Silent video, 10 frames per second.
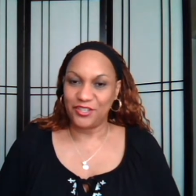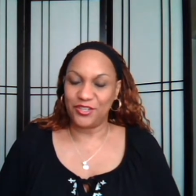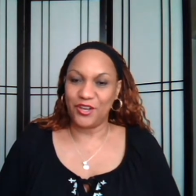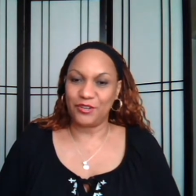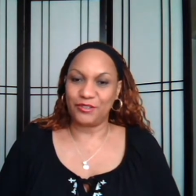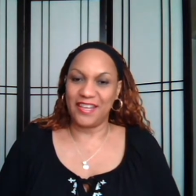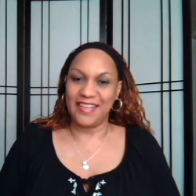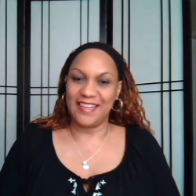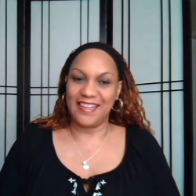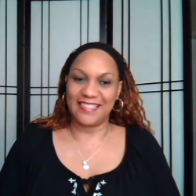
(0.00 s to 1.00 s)

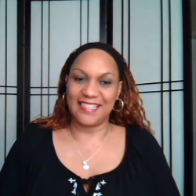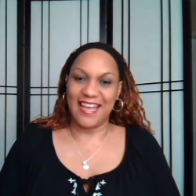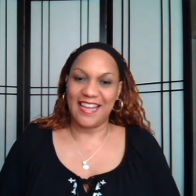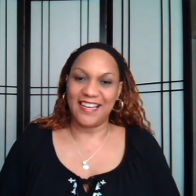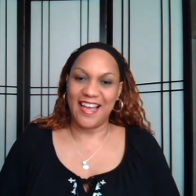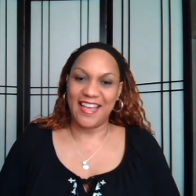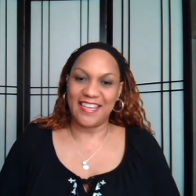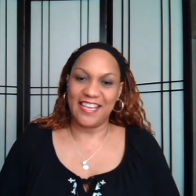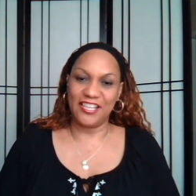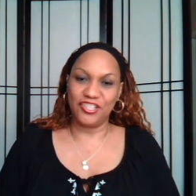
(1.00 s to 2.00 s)
It's kind of
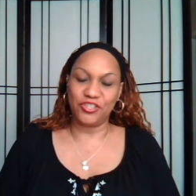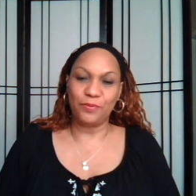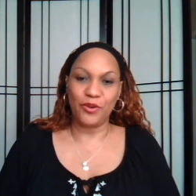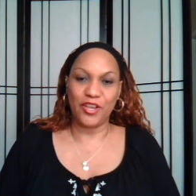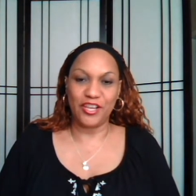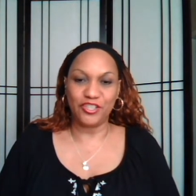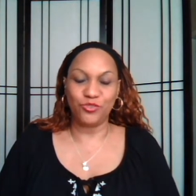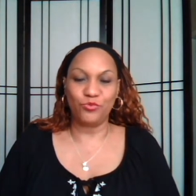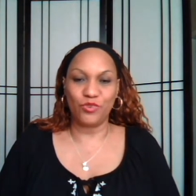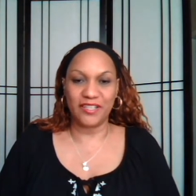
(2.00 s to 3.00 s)
like
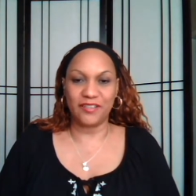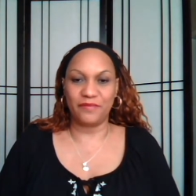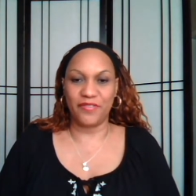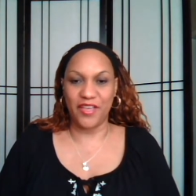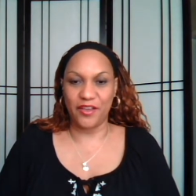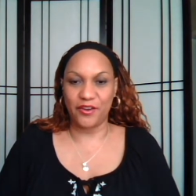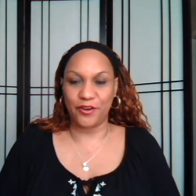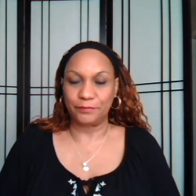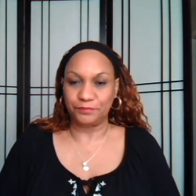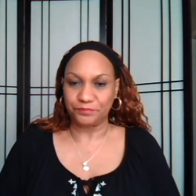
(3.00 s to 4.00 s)
each one of
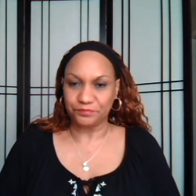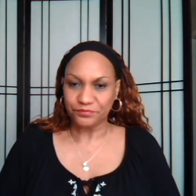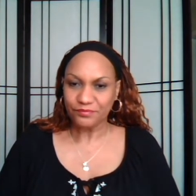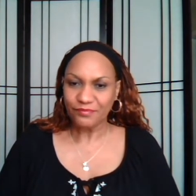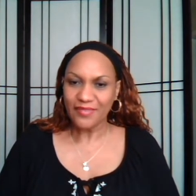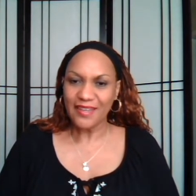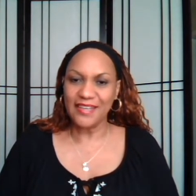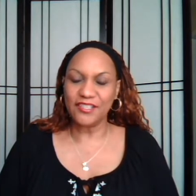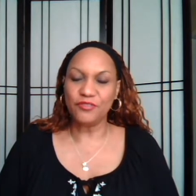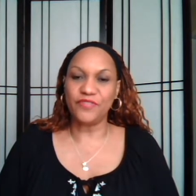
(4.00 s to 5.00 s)
their
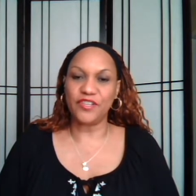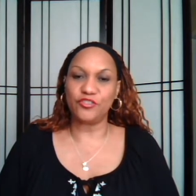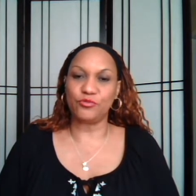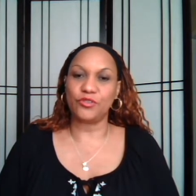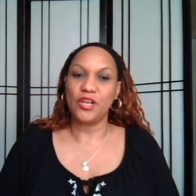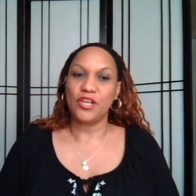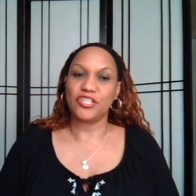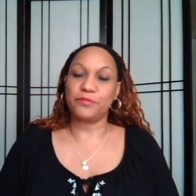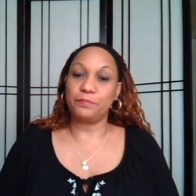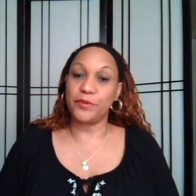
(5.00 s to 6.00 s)
individual
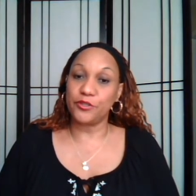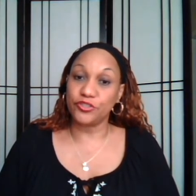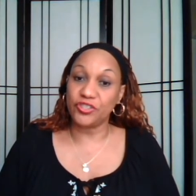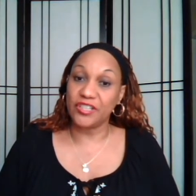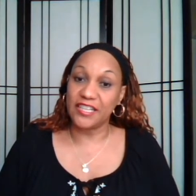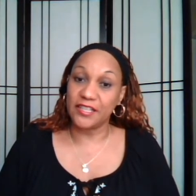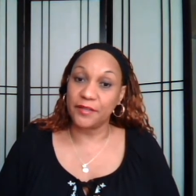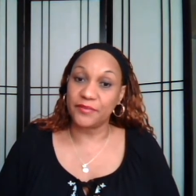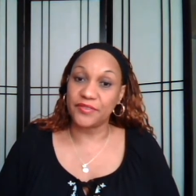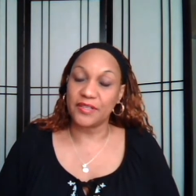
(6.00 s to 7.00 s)
spiritual
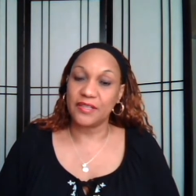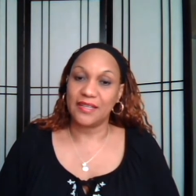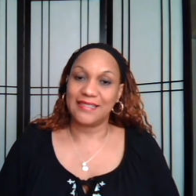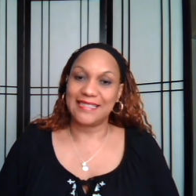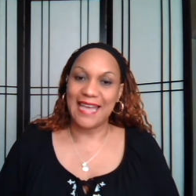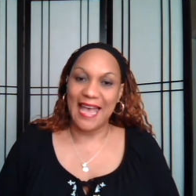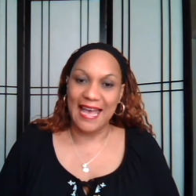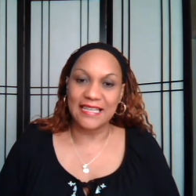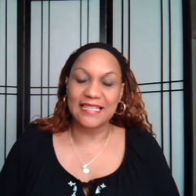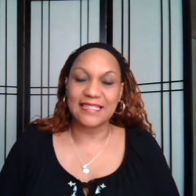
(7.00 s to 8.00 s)
gifts,
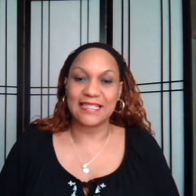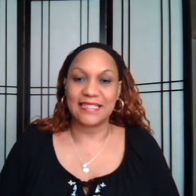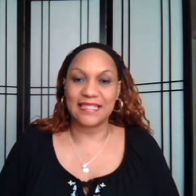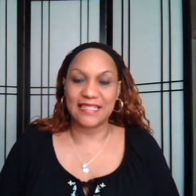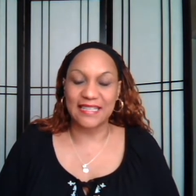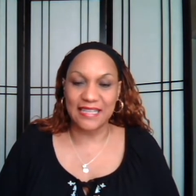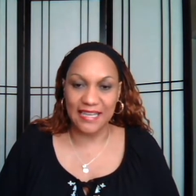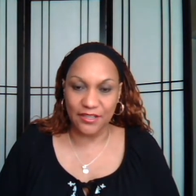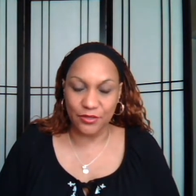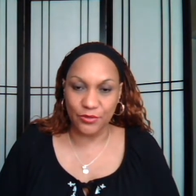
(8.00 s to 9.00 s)
talents, and
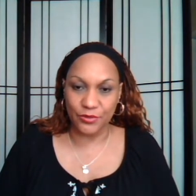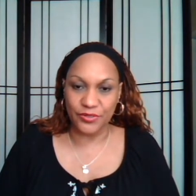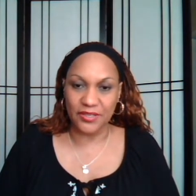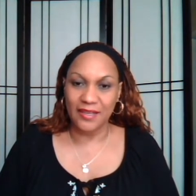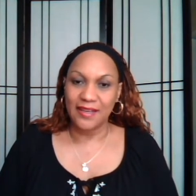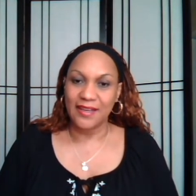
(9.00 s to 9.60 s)
skills